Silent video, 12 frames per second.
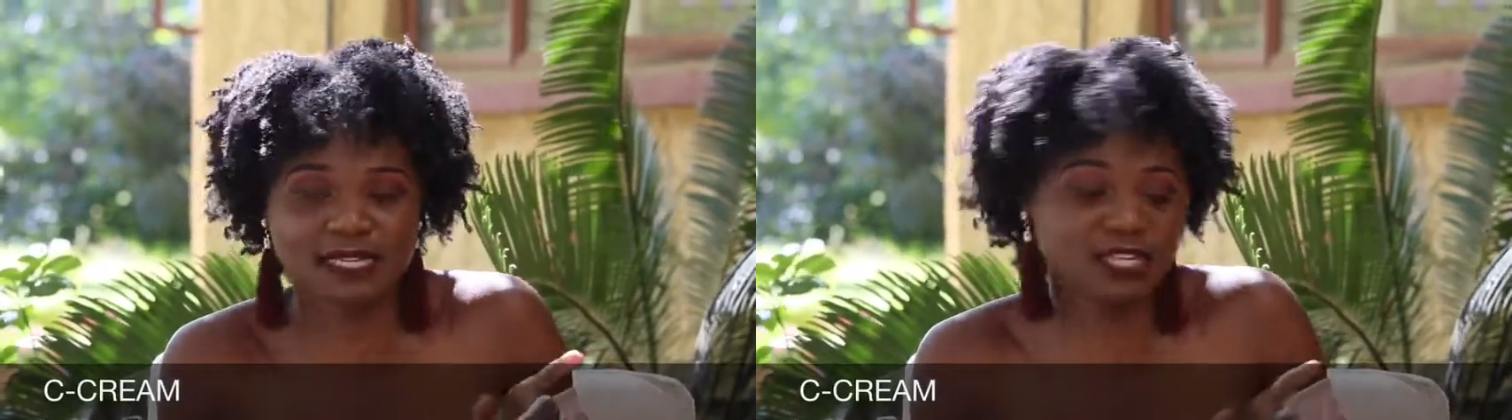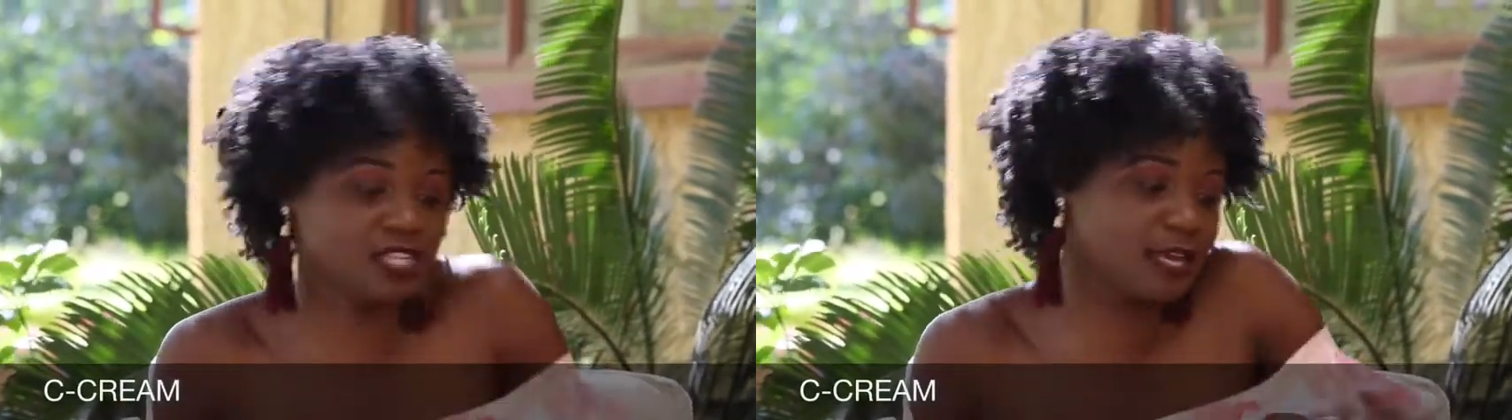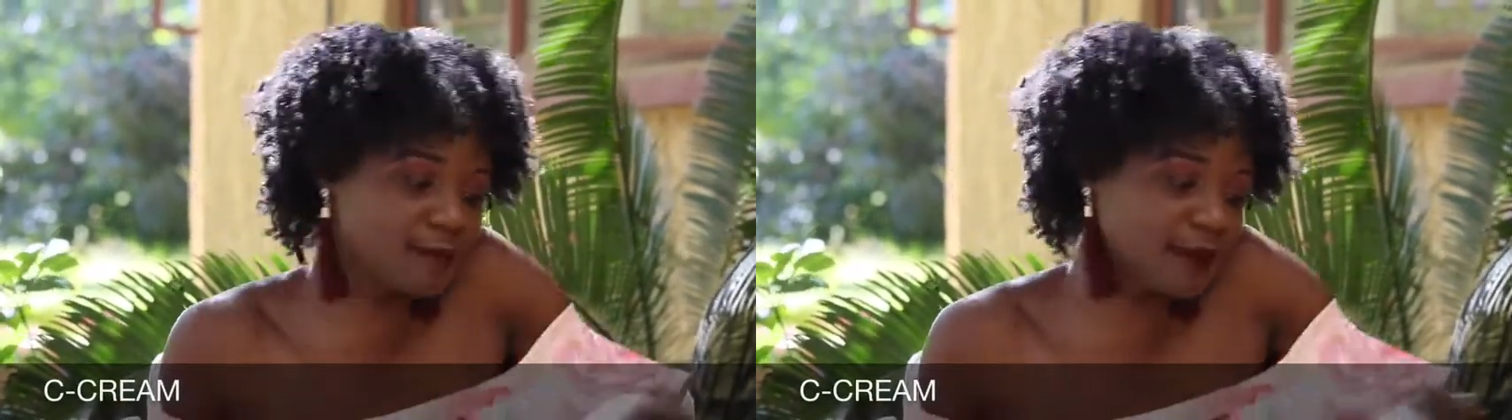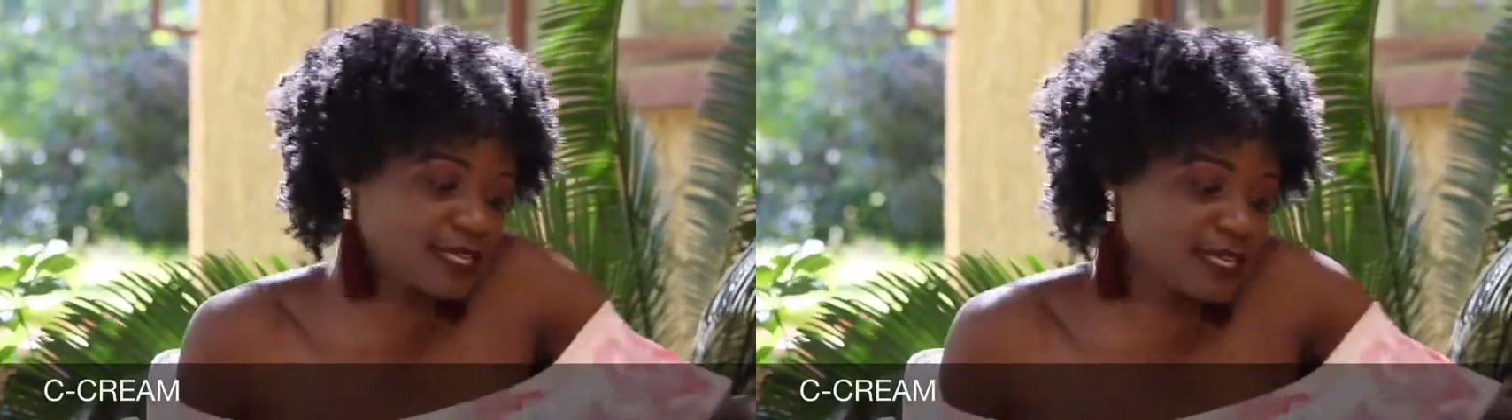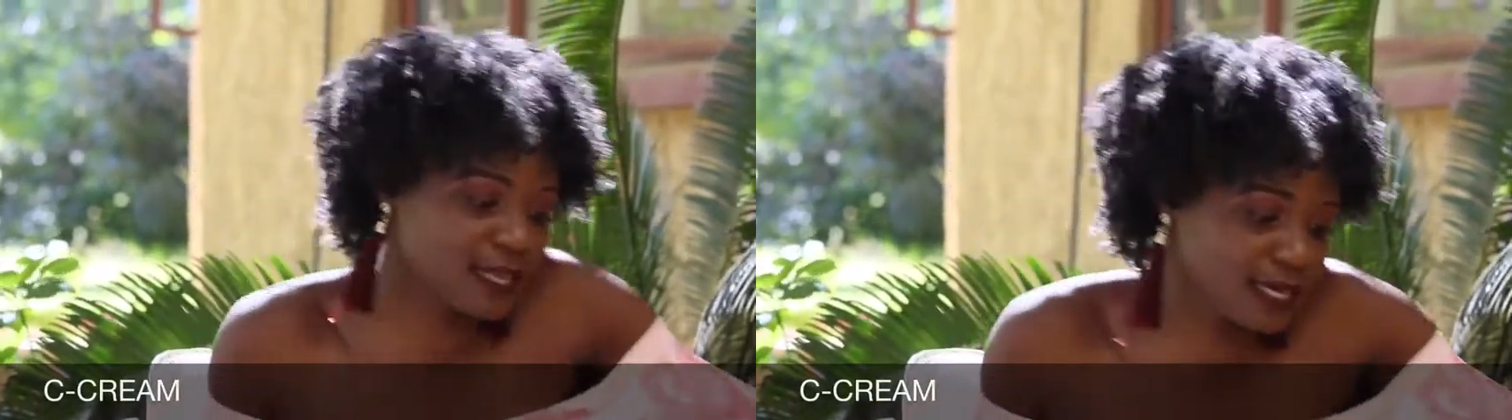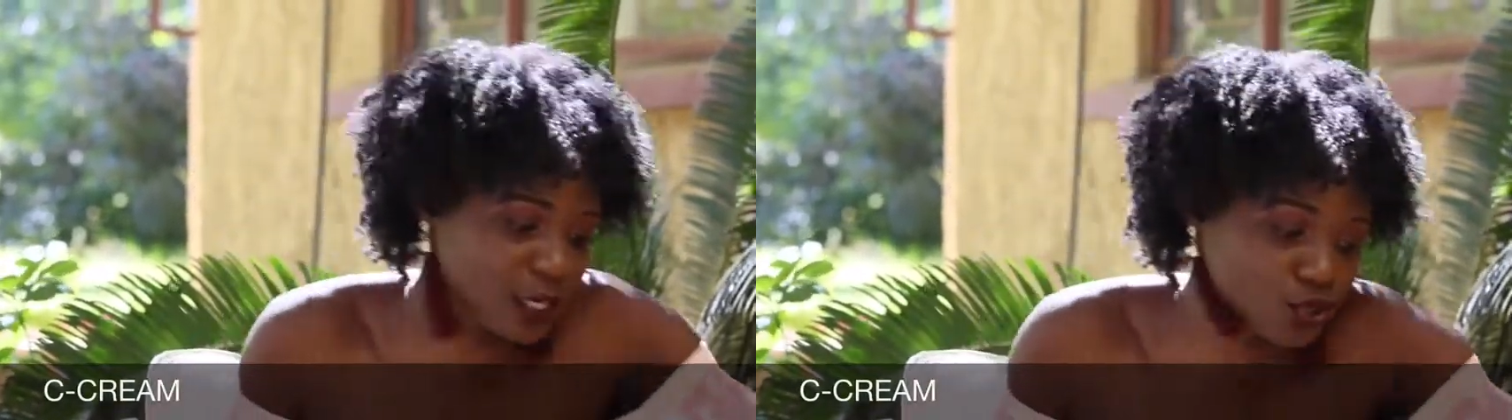
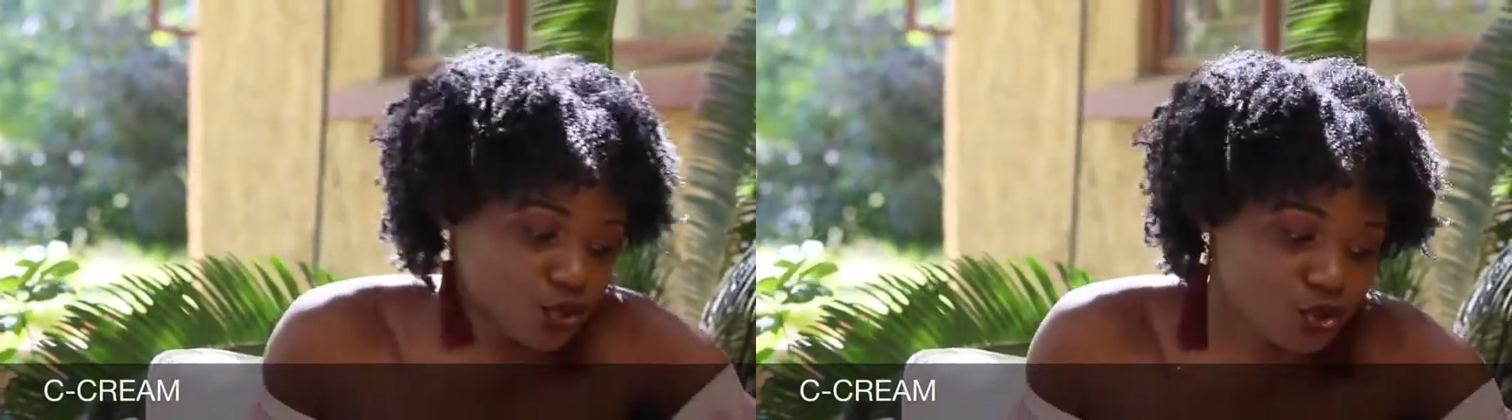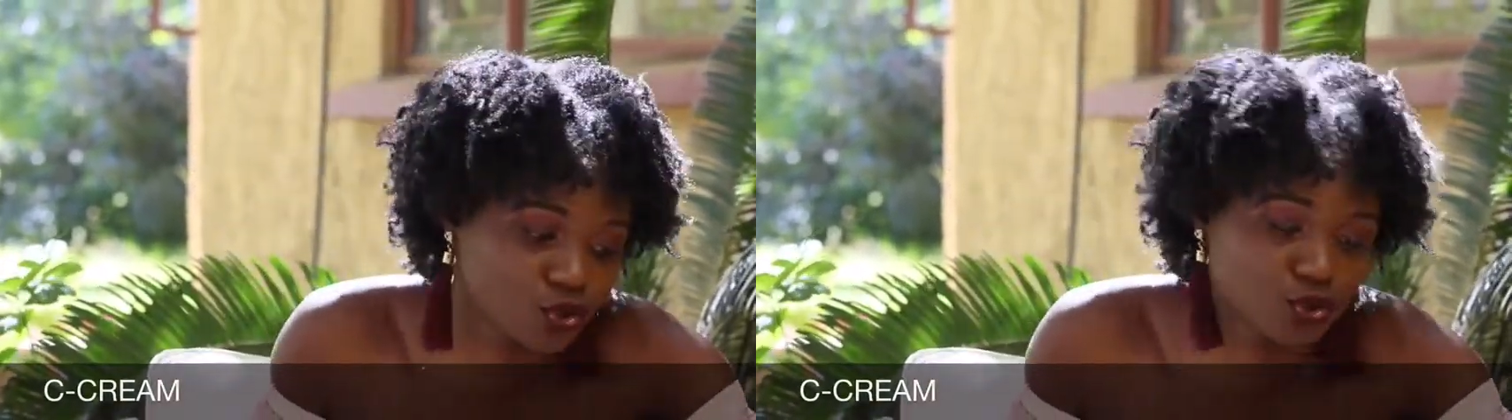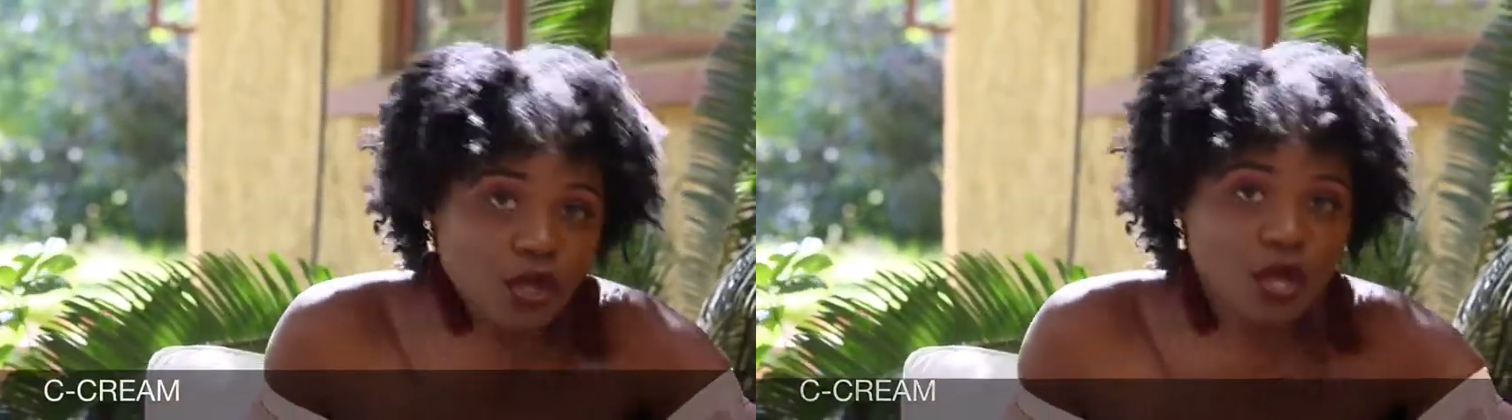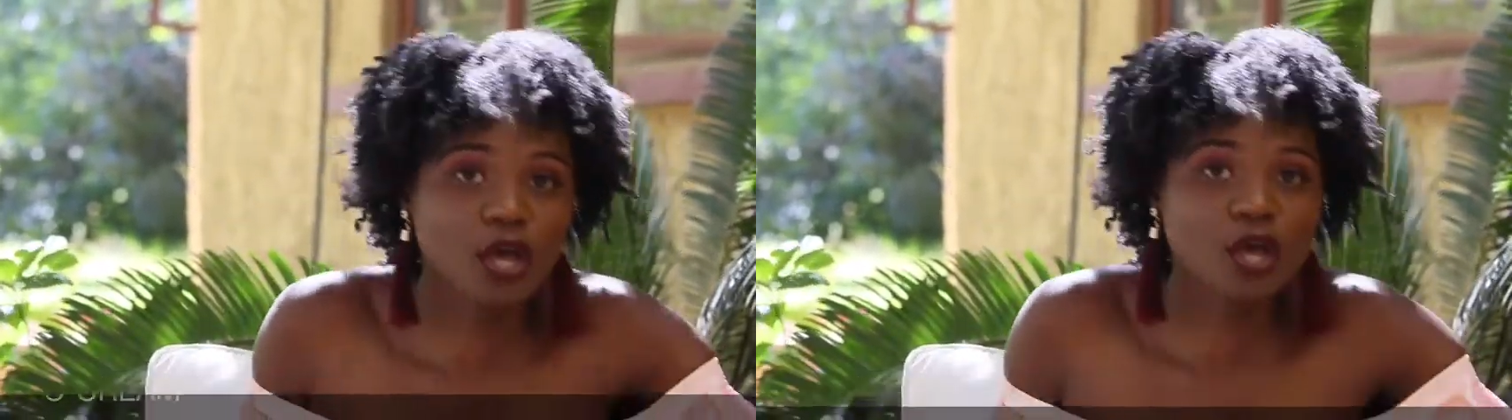that I showed you.